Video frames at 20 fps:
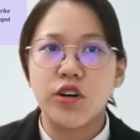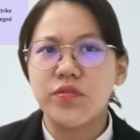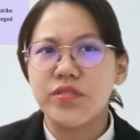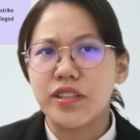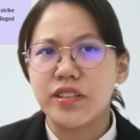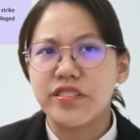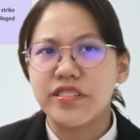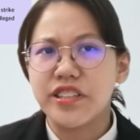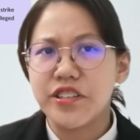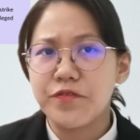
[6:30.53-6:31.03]
of
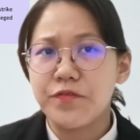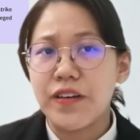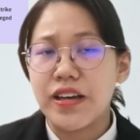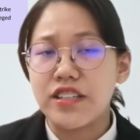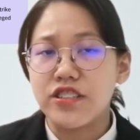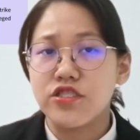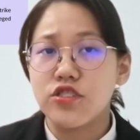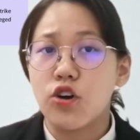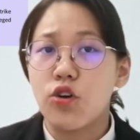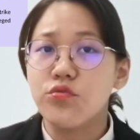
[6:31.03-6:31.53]
the
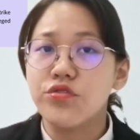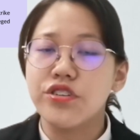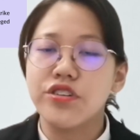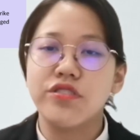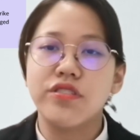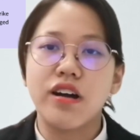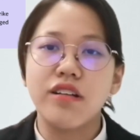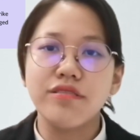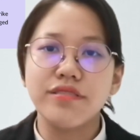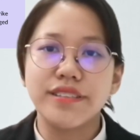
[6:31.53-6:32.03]
defense on the
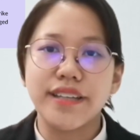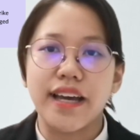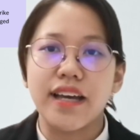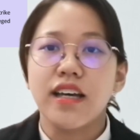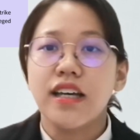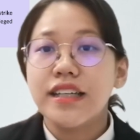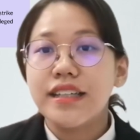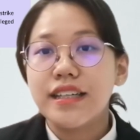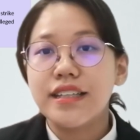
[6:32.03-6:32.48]
ground that